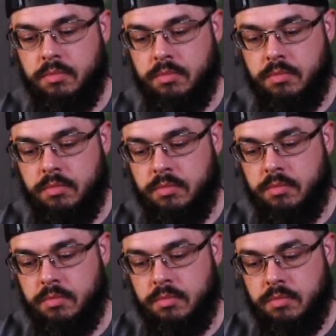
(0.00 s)

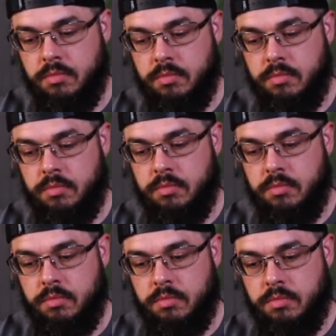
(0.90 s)

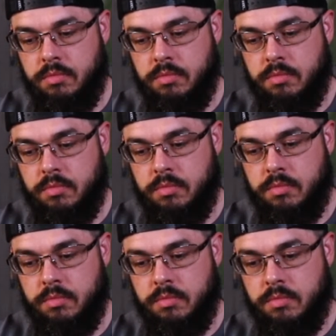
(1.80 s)

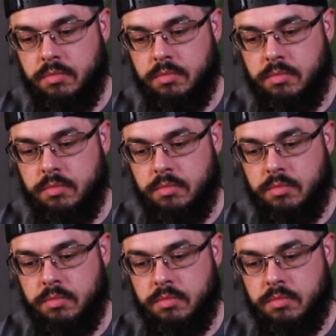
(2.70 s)
(not speaking)